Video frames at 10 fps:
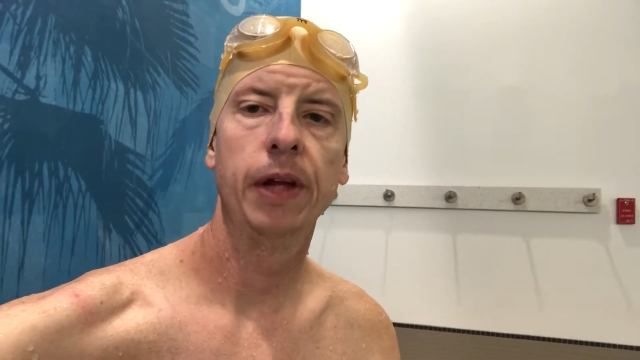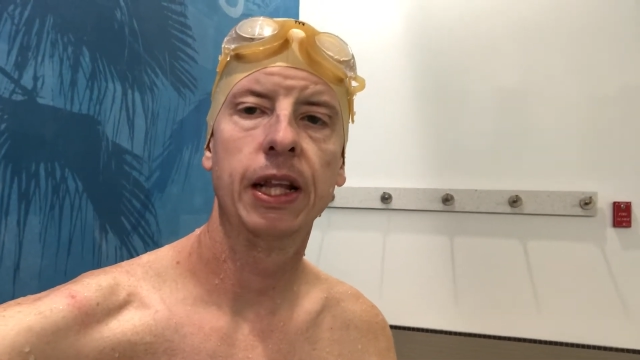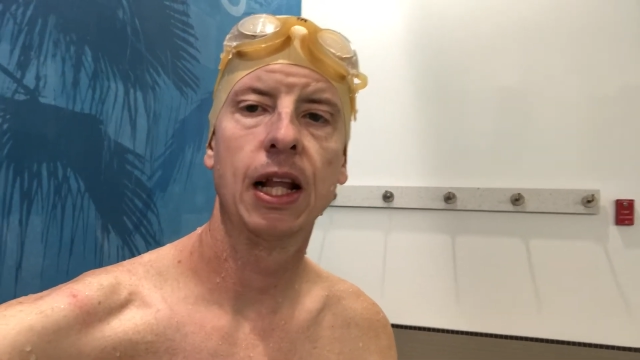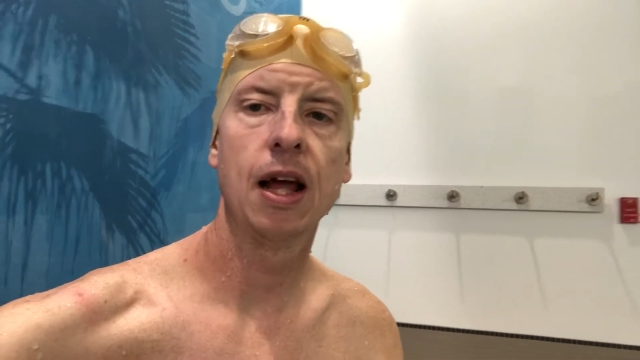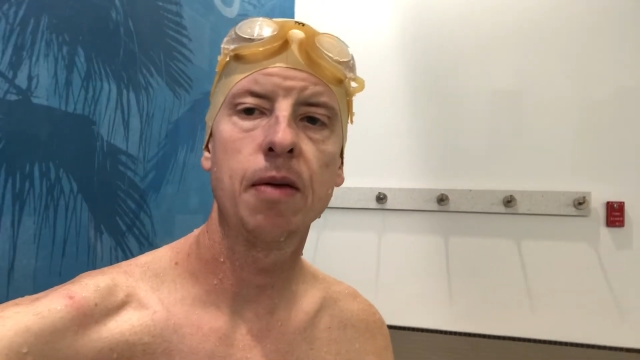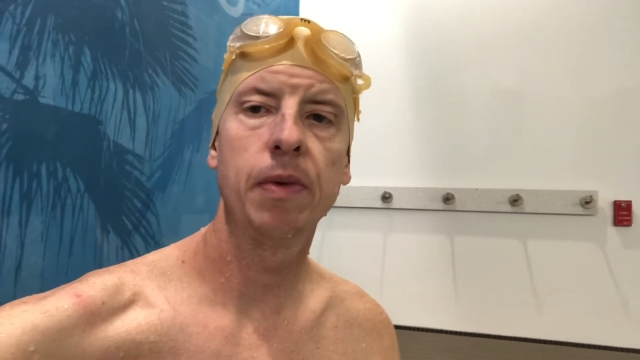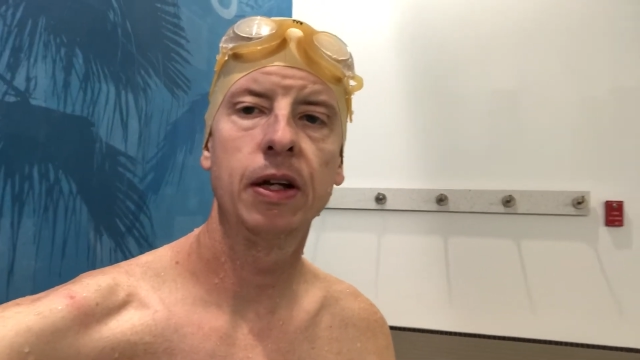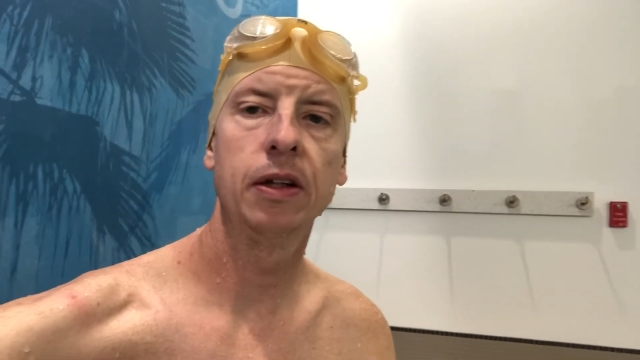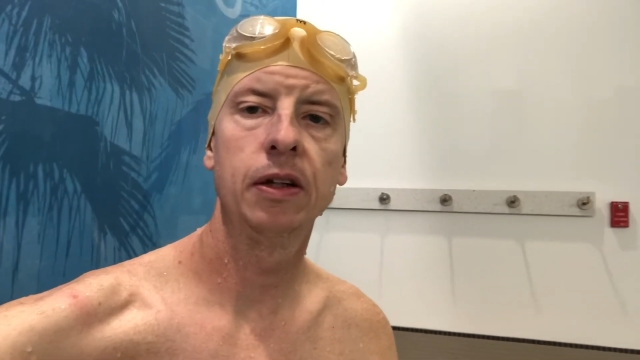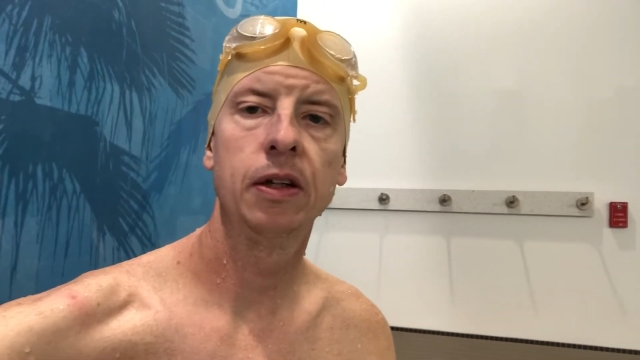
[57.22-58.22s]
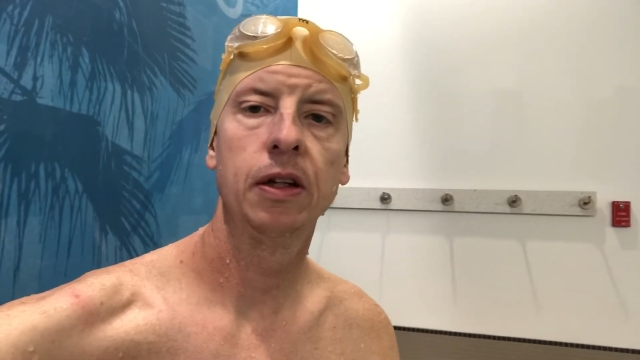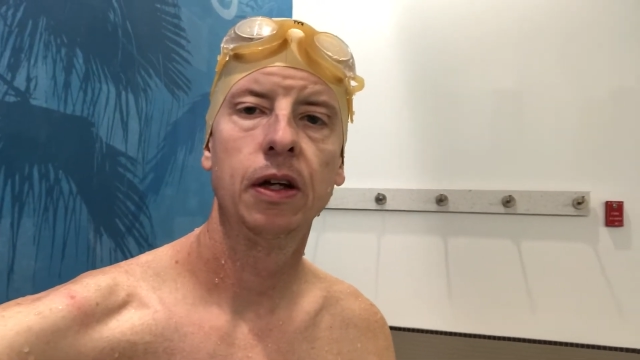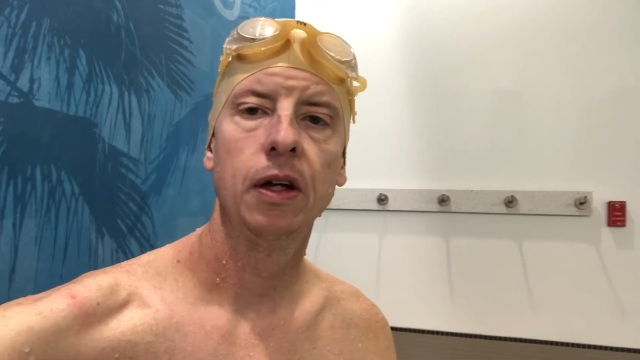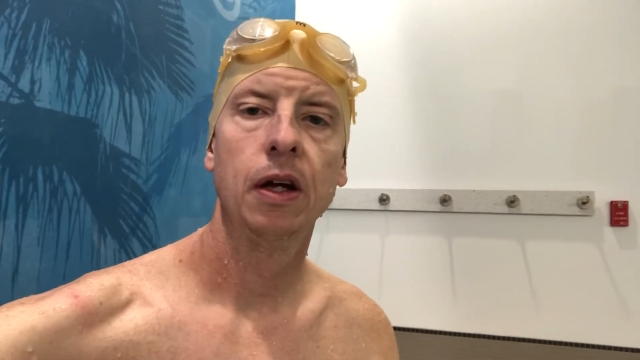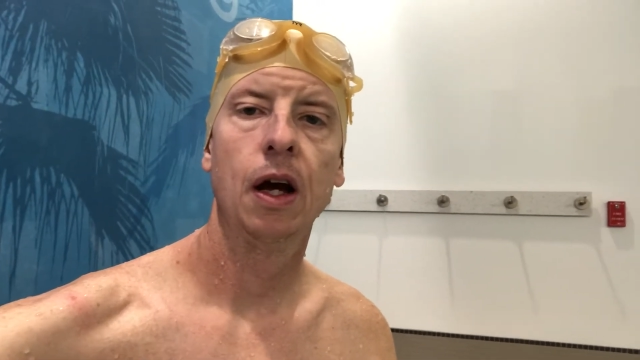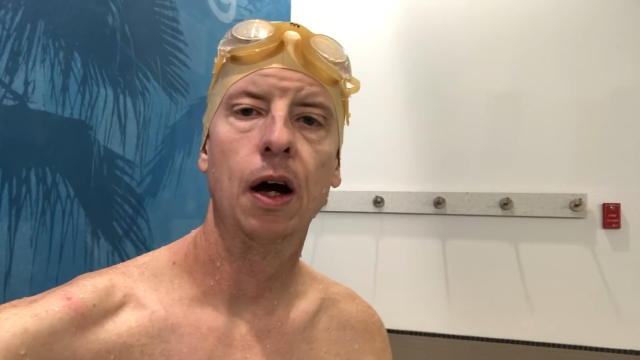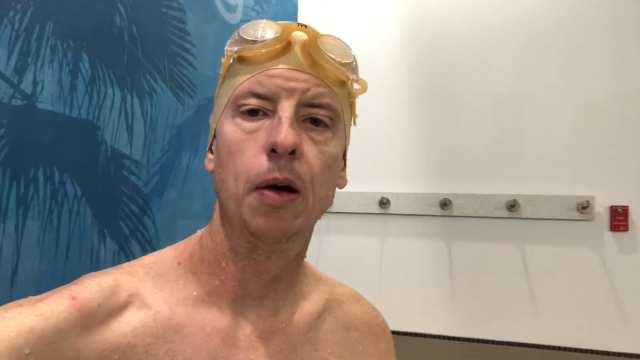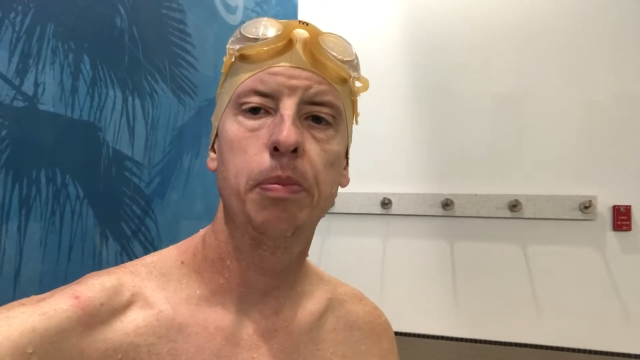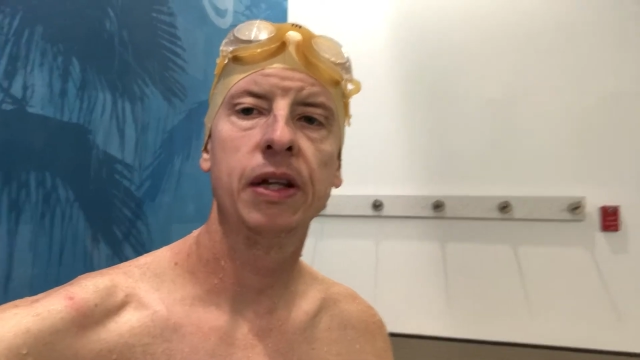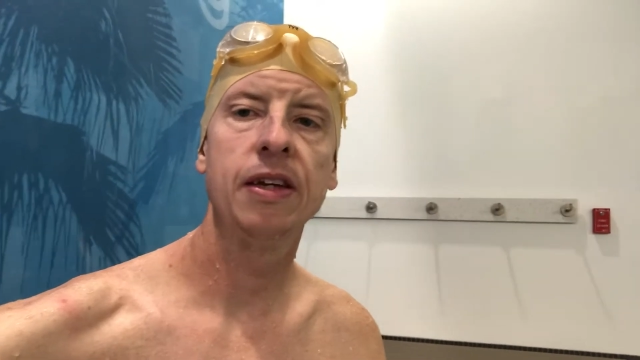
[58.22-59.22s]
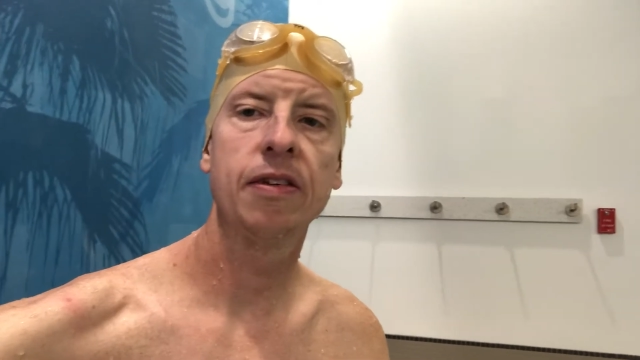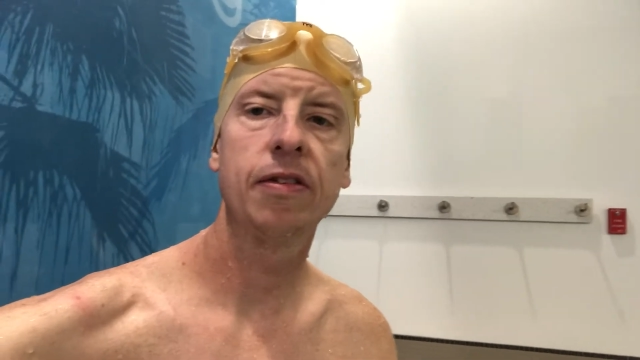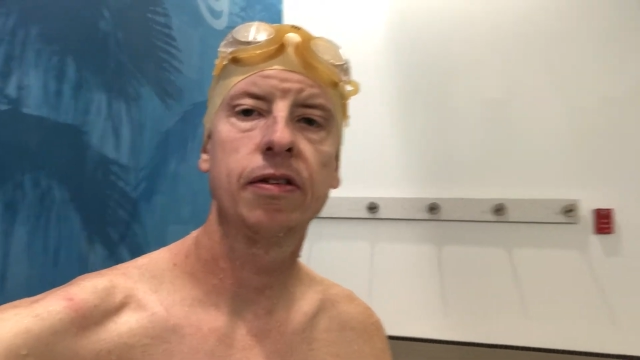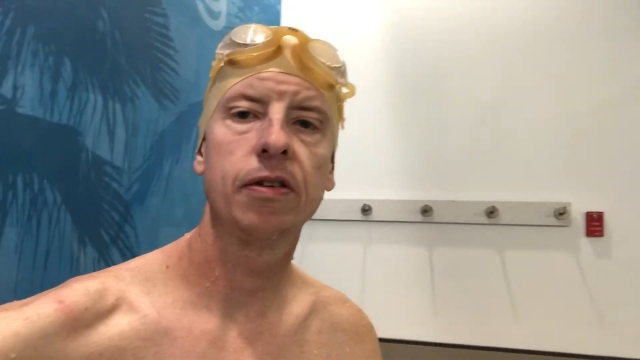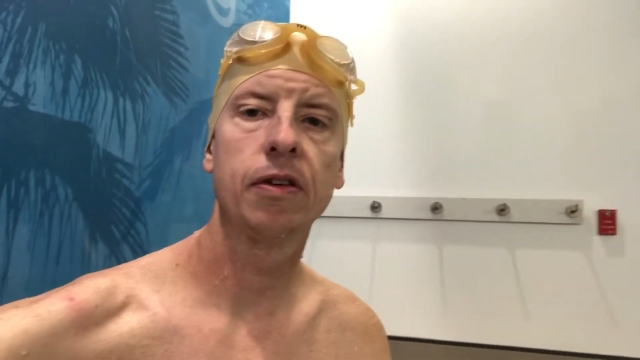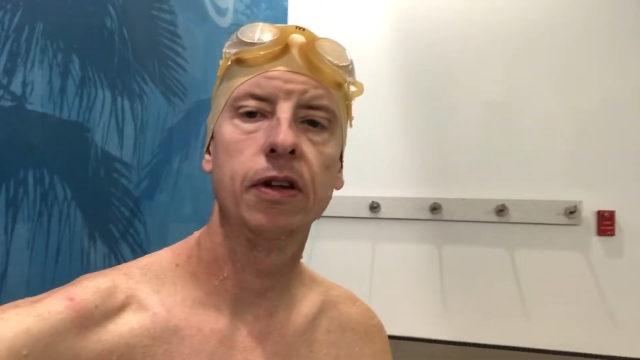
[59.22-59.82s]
Hit the like button. Please,